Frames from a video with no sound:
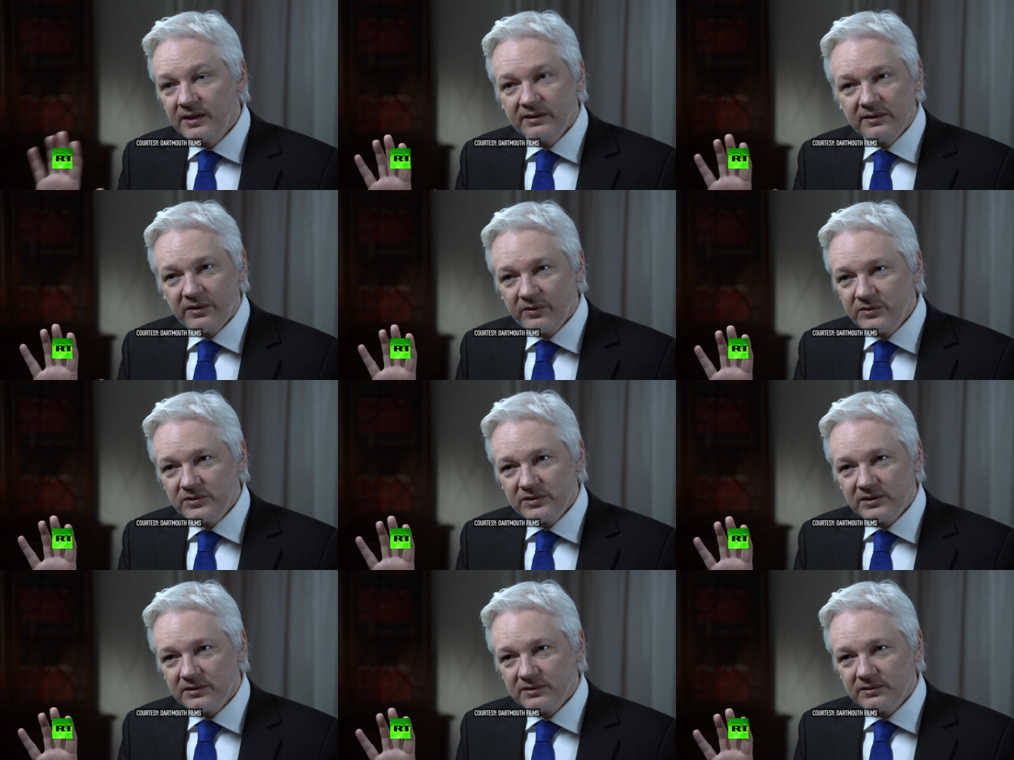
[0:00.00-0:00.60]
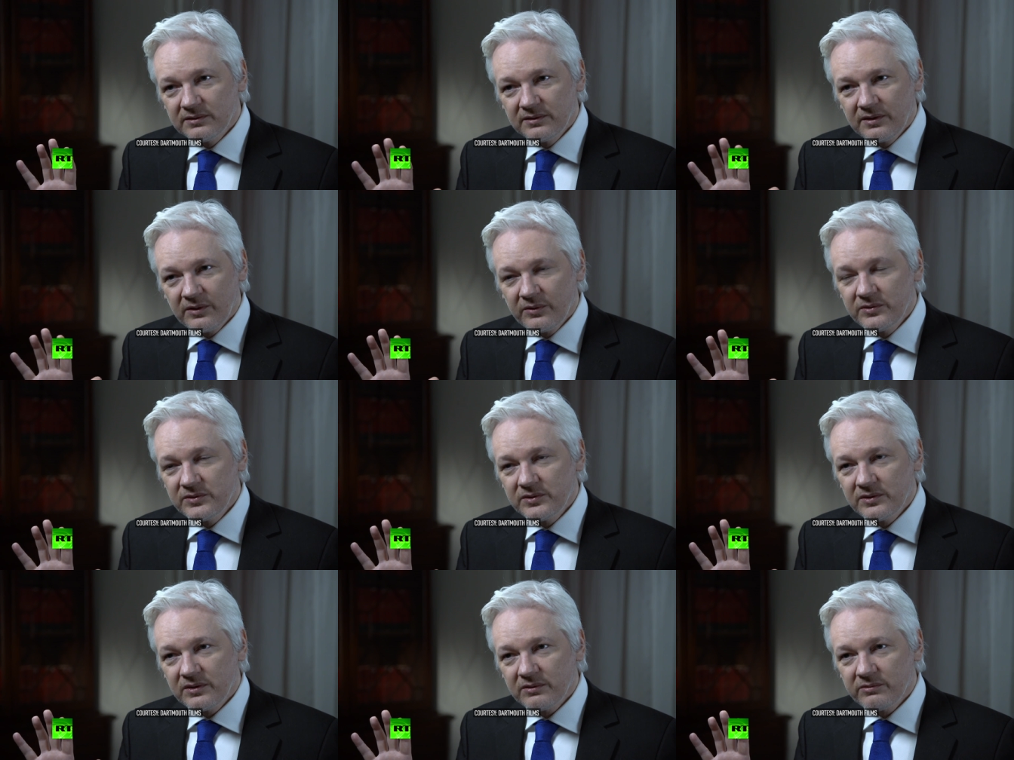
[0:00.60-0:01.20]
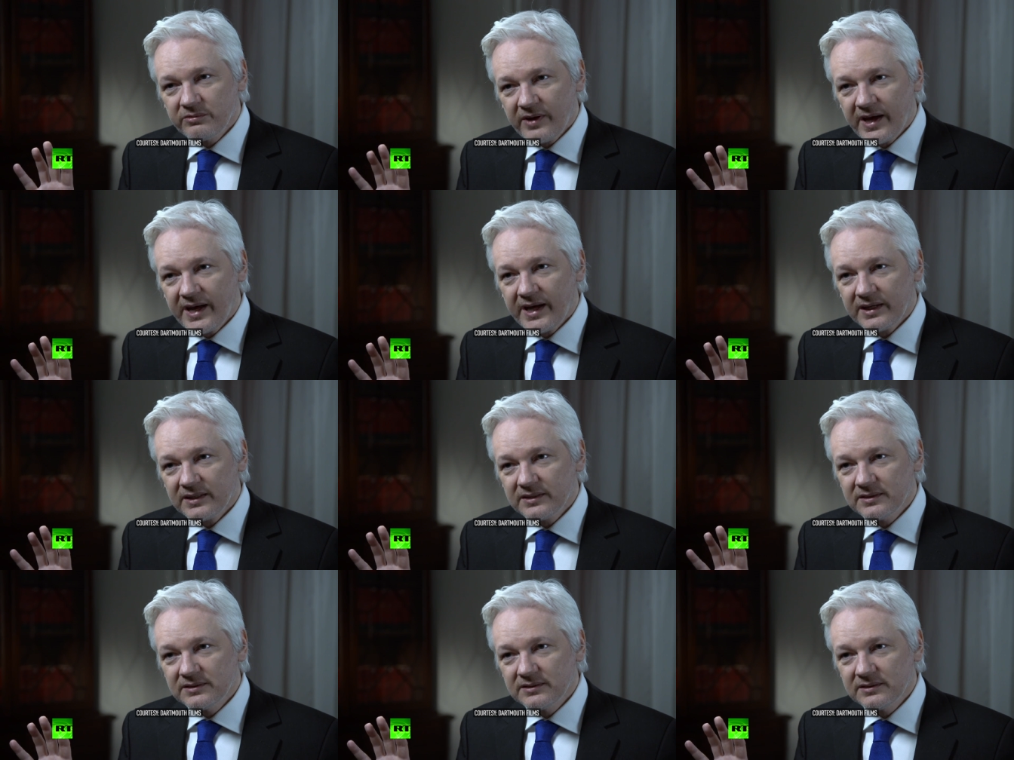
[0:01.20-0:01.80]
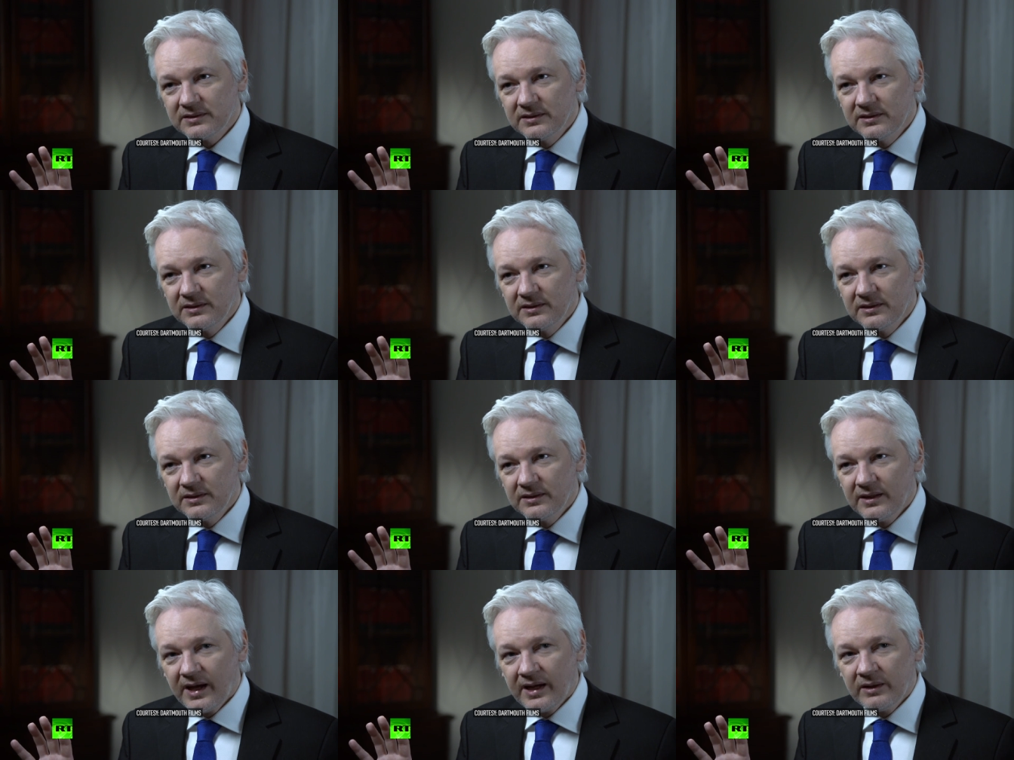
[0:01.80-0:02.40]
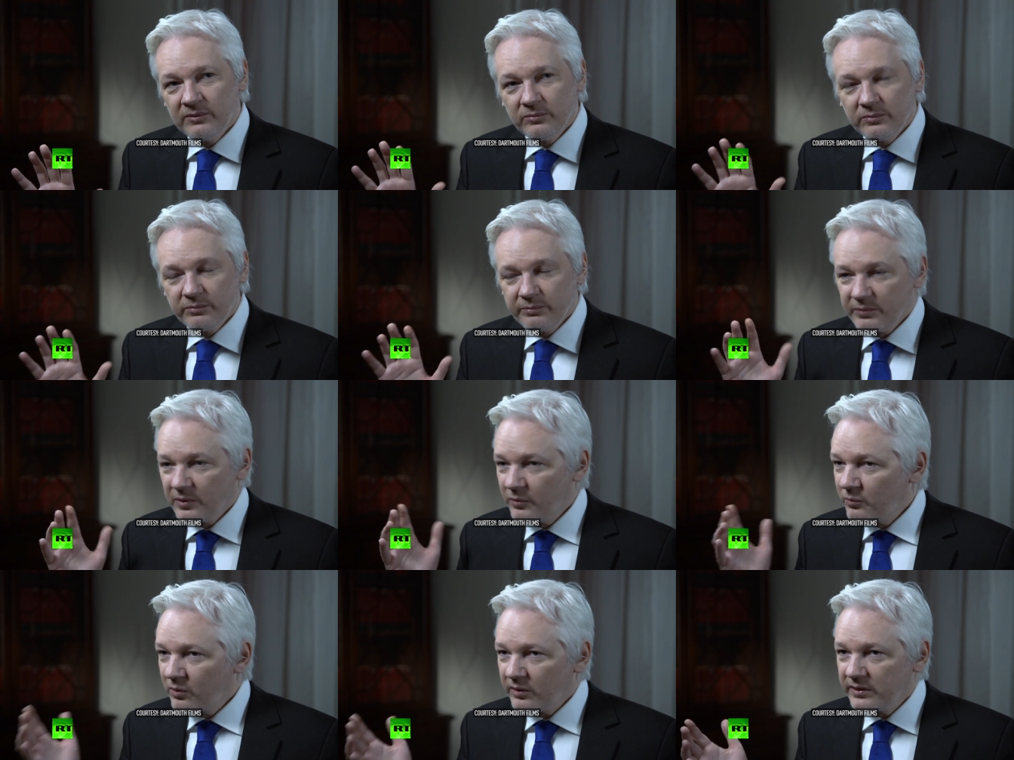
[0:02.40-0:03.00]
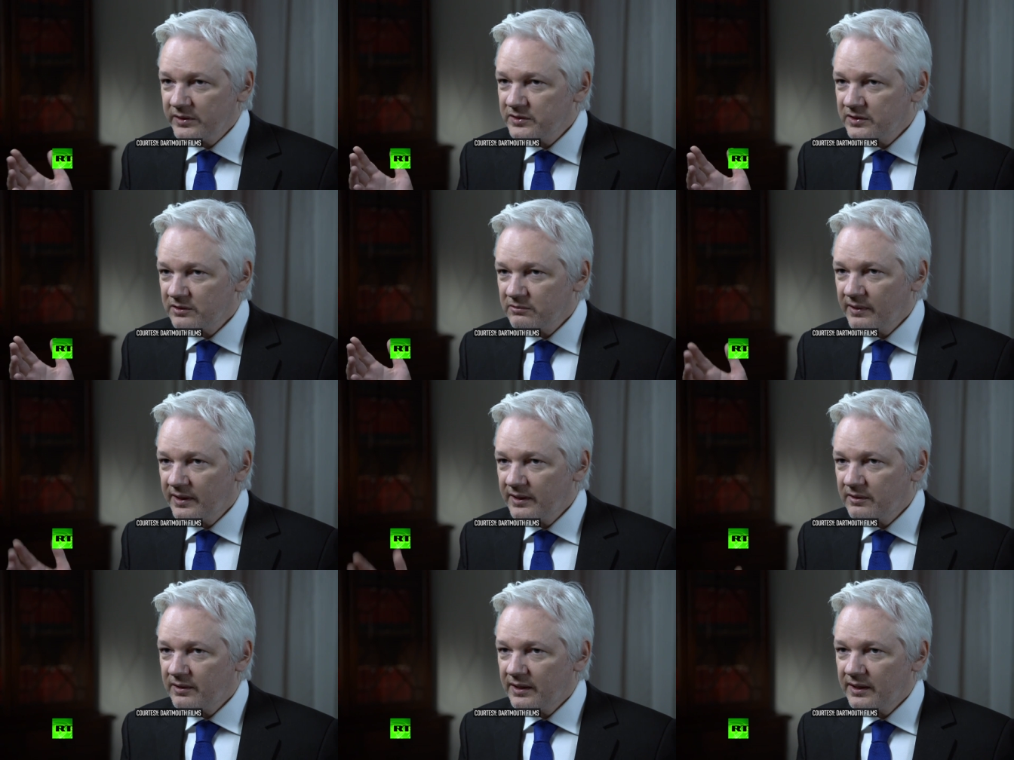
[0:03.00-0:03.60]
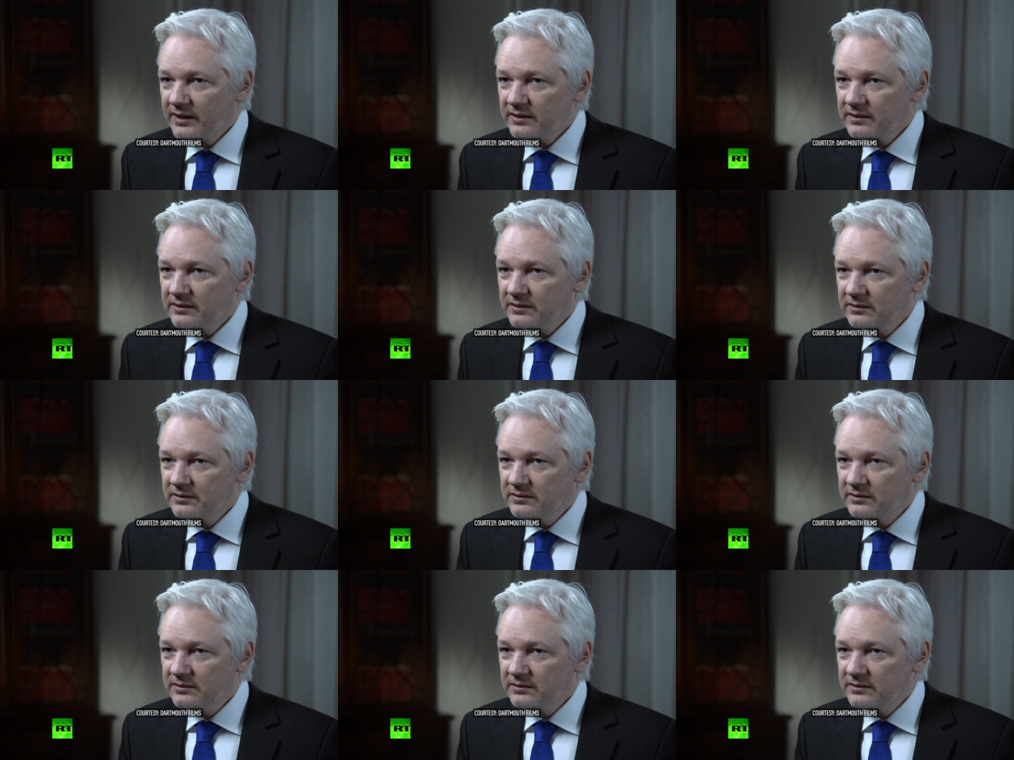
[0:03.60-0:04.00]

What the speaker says: Those are the facts. But what is the rhetoric?